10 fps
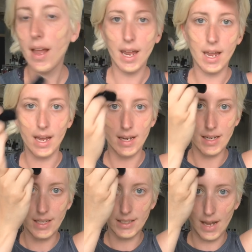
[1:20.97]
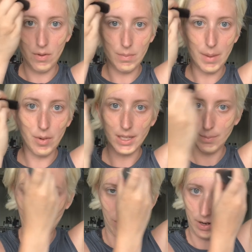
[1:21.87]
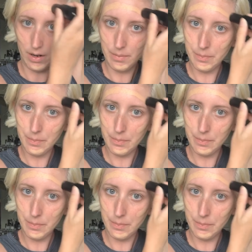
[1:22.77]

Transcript: And I start with my pressed powder.